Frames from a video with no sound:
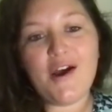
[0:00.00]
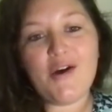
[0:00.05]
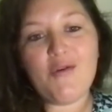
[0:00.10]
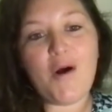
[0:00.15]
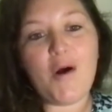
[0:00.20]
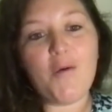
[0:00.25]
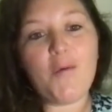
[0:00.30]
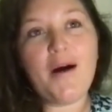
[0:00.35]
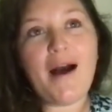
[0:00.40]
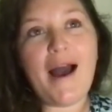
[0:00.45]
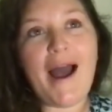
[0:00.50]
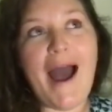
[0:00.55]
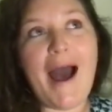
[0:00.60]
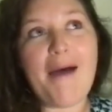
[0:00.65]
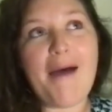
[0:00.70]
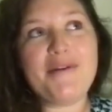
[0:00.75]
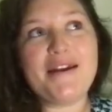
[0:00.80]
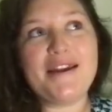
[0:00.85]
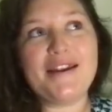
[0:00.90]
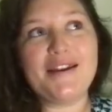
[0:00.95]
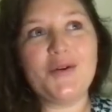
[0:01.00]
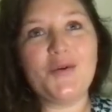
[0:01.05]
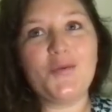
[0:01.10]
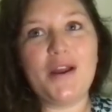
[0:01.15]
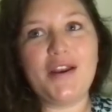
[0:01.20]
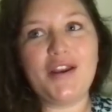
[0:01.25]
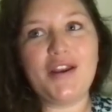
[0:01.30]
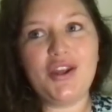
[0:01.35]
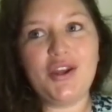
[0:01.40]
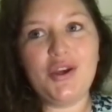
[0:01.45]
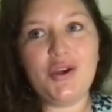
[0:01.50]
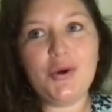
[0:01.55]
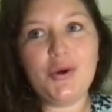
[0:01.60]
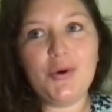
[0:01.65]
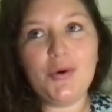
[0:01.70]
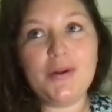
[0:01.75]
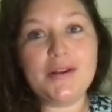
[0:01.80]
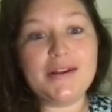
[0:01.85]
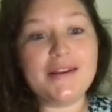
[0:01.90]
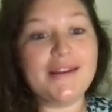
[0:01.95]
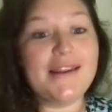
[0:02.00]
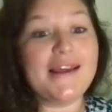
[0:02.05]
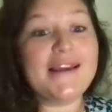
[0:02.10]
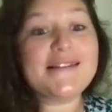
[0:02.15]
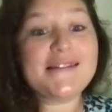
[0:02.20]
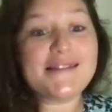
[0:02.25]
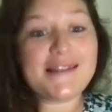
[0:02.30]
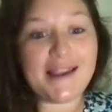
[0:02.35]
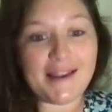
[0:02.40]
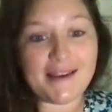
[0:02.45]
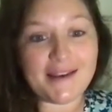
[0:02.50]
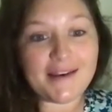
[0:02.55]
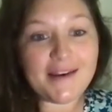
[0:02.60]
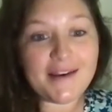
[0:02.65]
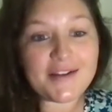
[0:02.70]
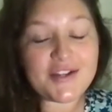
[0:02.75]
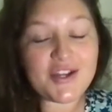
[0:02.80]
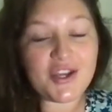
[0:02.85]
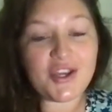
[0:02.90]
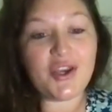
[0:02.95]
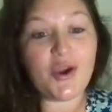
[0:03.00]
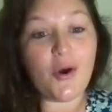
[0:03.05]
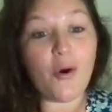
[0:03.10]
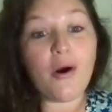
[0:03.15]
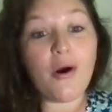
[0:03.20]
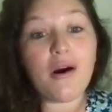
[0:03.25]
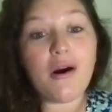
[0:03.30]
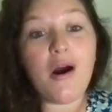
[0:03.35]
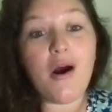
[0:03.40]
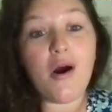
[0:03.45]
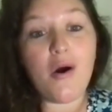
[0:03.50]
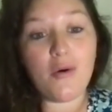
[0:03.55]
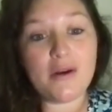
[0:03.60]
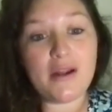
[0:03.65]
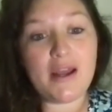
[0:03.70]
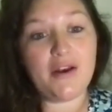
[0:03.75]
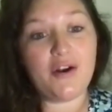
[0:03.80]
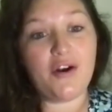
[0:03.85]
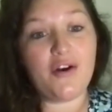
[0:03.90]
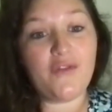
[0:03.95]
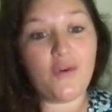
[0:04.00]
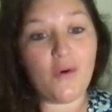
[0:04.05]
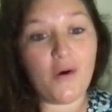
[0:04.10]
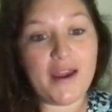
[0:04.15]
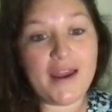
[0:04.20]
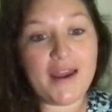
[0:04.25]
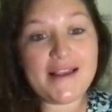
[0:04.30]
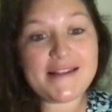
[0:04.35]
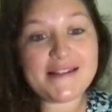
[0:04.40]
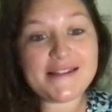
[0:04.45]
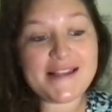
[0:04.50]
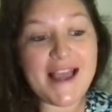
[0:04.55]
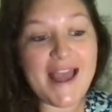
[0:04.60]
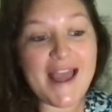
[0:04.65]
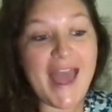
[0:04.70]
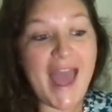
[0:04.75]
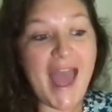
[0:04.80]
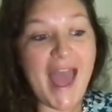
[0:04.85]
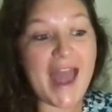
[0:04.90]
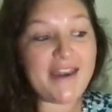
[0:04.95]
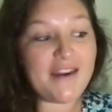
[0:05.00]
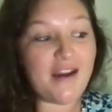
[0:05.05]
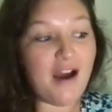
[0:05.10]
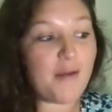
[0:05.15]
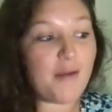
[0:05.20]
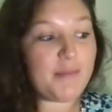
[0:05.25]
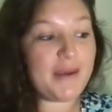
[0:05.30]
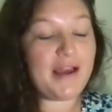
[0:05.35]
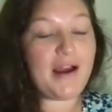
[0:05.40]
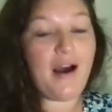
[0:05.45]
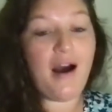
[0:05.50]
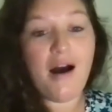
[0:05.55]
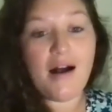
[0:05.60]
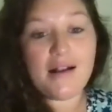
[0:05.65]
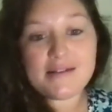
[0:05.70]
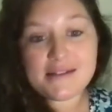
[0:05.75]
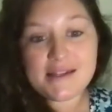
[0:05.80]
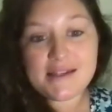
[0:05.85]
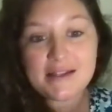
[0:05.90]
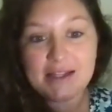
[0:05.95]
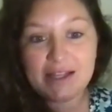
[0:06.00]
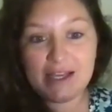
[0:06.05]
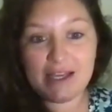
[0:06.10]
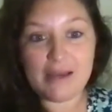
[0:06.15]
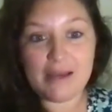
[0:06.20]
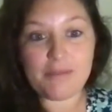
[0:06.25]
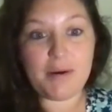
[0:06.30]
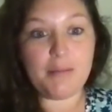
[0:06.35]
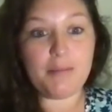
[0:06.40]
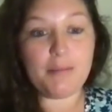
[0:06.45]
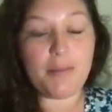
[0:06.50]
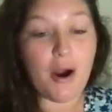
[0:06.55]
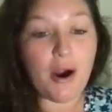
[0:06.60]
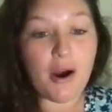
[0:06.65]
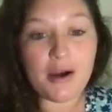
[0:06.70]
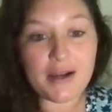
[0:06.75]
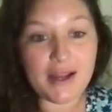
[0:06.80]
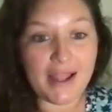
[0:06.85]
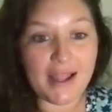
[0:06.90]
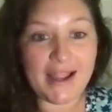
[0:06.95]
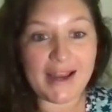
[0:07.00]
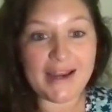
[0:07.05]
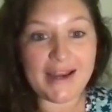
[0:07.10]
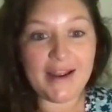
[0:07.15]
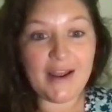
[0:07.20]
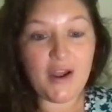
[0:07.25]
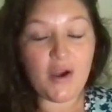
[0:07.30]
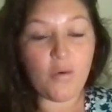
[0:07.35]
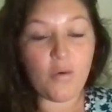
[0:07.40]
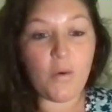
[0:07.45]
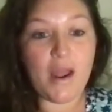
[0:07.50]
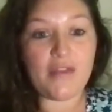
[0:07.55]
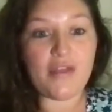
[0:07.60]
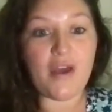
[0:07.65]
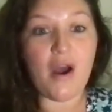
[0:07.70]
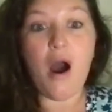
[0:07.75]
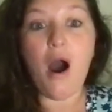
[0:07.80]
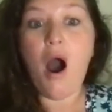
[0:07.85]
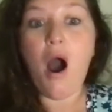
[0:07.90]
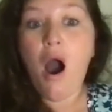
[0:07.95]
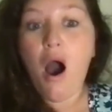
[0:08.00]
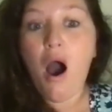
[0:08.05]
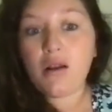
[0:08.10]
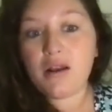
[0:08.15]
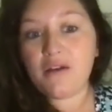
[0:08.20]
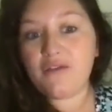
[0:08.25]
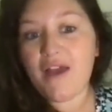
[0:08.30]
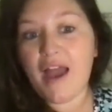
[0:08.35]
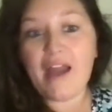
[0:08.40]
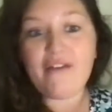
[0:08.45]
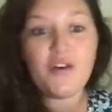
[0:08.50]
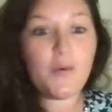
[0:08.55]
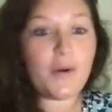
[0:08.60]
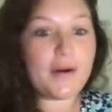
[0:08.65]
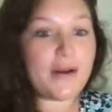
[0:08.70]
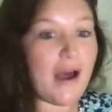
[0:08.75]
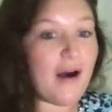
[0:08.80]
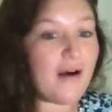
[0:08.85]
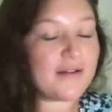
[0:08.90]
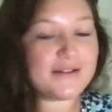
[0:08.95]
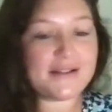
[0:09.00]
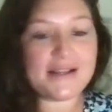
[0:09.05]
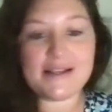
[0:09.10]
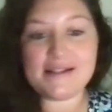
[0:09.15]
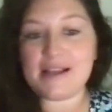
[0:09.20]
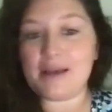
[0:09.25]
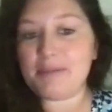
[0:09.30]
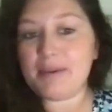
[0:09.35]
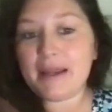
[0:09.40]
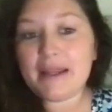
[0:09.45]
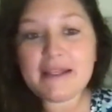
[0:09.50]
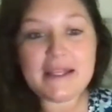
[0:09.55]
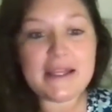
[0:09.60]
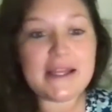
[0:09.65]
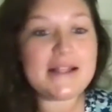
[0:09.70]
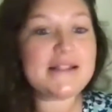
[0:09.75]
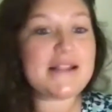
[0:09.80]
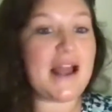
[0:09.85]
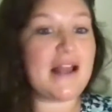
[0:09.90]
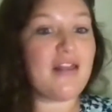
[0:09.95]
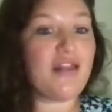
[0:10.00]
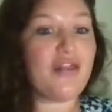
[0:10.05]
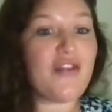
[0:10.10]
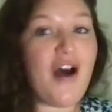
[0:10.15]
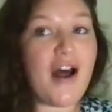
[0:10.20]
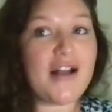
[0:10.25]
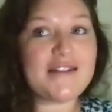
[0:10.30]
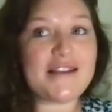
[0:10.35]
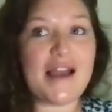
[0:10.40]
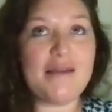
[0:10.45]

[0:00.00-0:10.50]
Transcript: What will happen when you listen to your own inner voice and not be constantly bombarded with all of everyone else's opinions and thoughts?